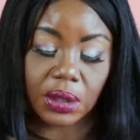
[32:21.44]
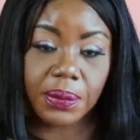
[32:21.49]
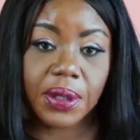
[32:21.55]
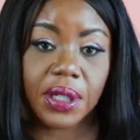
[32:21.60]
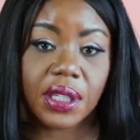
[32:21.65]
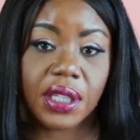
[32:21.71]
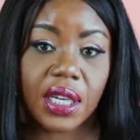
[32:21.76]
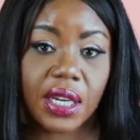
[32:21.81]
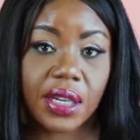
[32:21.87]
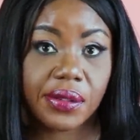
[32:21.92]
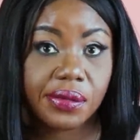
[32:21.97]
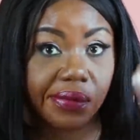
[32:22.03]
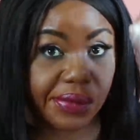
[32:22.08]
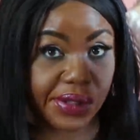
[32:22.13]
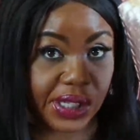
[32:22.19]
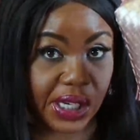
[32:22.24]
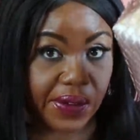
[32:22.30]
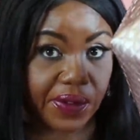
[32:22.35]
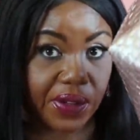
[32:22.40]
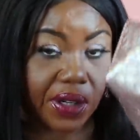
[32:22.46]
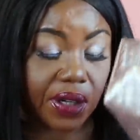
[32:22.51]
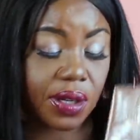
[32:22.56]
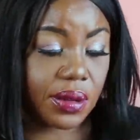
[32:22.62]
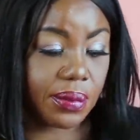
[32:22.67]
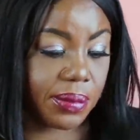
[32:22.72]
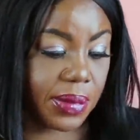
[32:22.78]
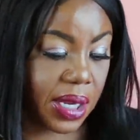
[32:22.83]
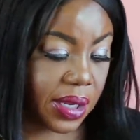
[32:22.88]
But yet, we have
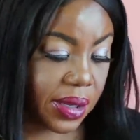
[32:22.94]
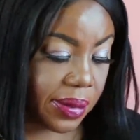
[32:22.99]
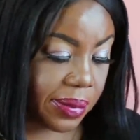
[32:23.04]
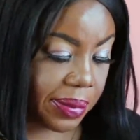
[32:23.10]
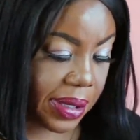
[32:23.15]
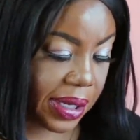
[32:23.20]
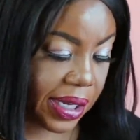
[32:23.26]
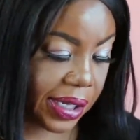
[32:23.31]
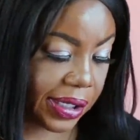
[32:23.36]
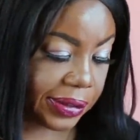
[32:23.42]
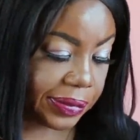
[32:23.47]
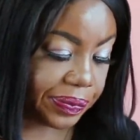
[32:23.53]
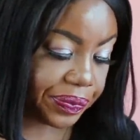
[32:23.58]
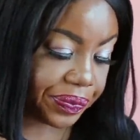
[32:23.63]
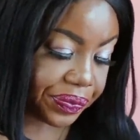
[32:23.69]
another makeup bag.